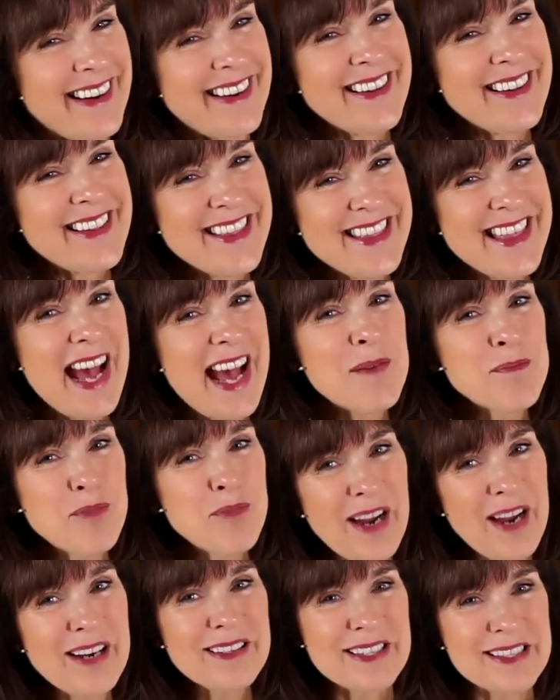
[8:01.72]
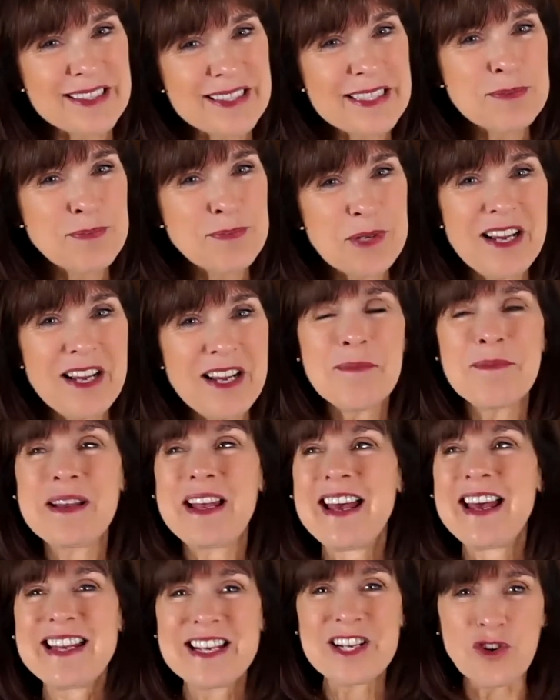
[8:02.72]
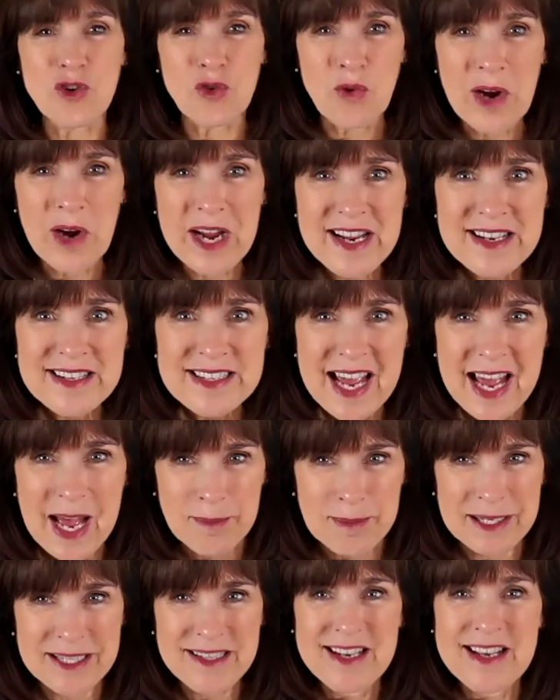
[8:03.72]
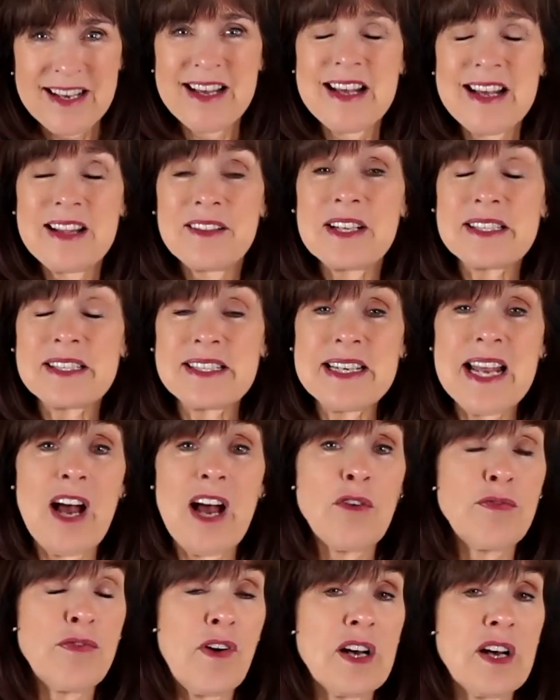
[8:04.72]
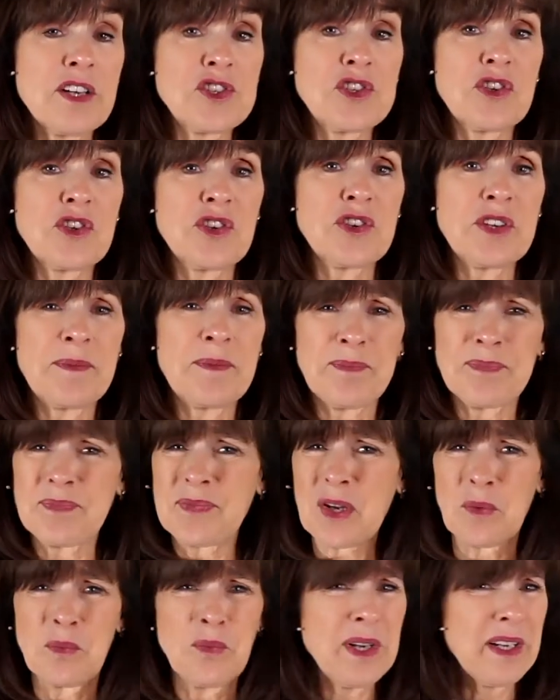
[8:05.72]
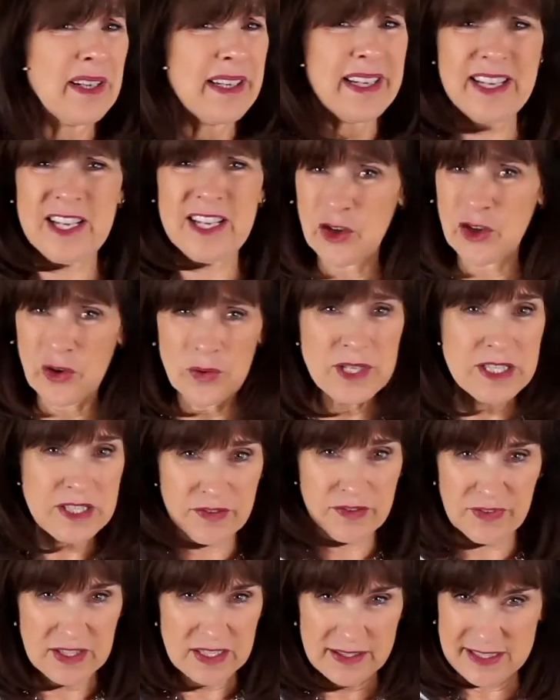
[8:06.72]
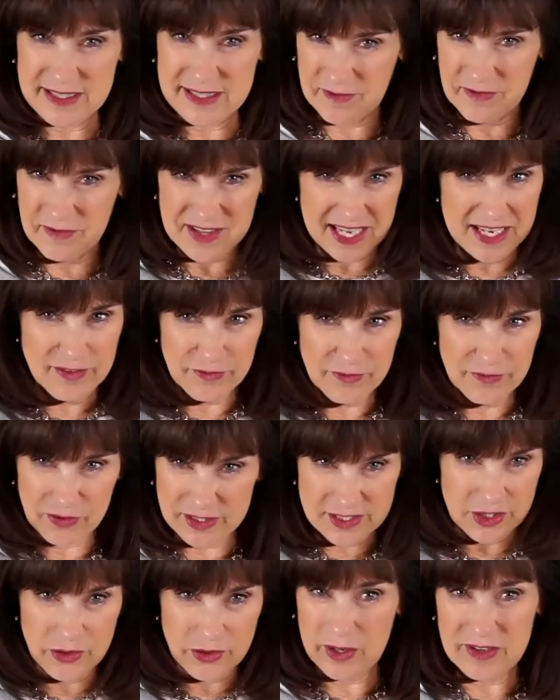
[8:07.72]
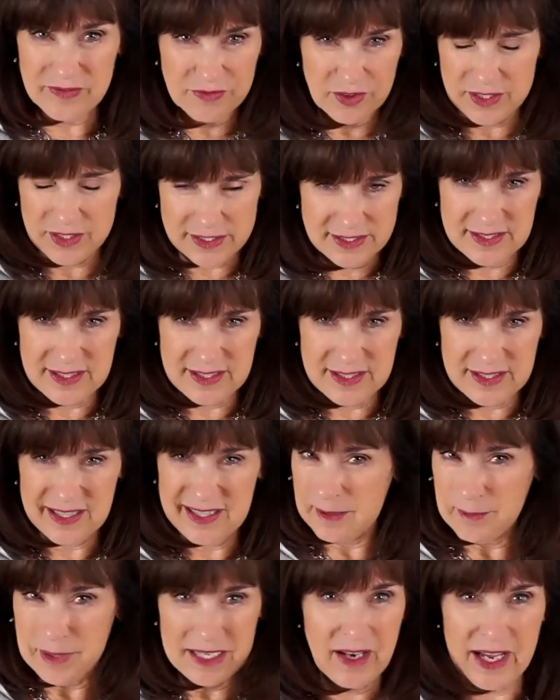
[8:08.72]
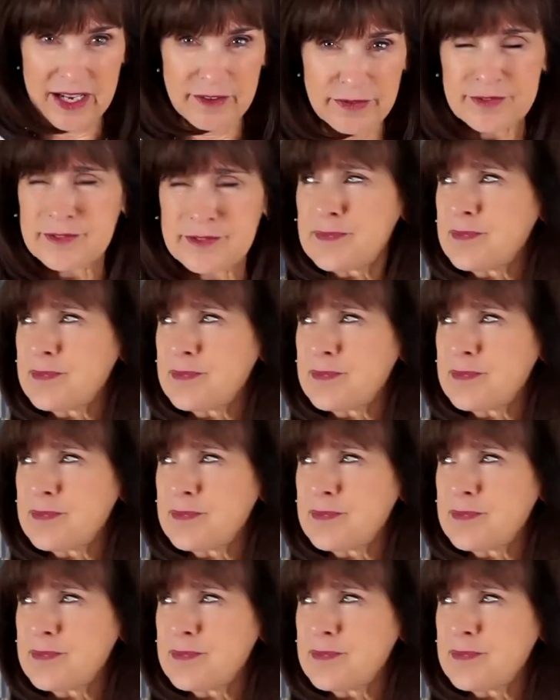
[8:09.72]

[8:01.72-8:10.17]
That practice has become an ingrained habit that's now fostered really increased feelings of thankfulness and gratefulness in my life,